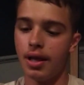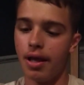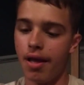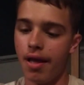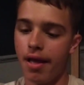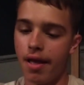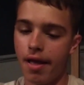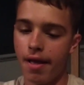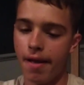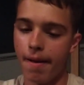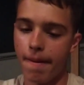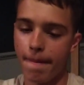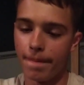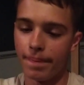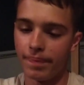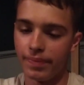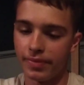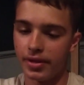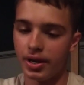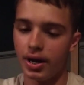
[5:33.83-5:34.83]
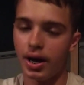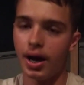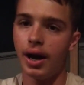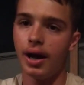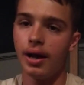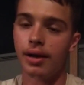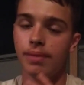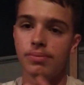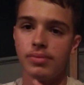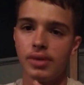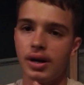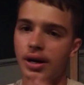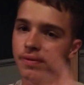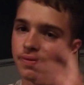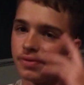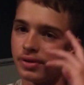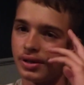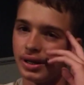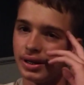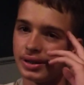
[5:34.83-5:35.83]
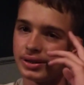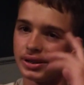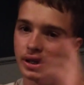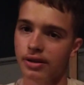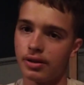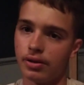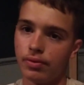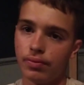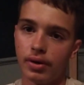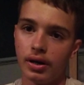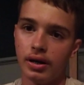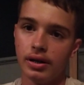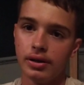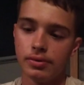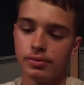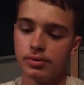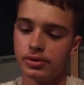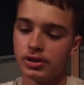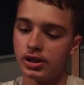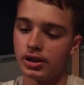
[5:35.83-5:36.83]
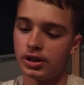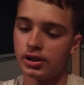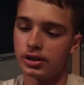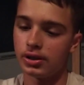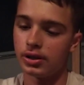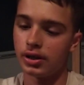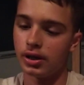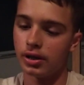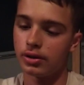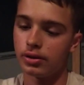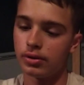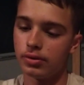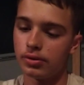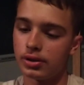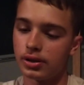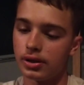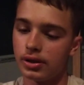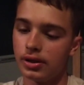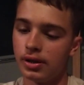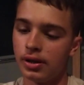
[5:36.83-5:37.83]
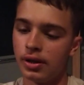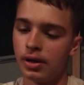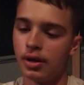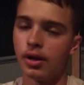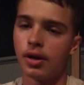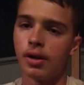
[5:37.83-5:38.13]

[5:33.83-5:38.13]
And I forget exactly why it was changed innocuously.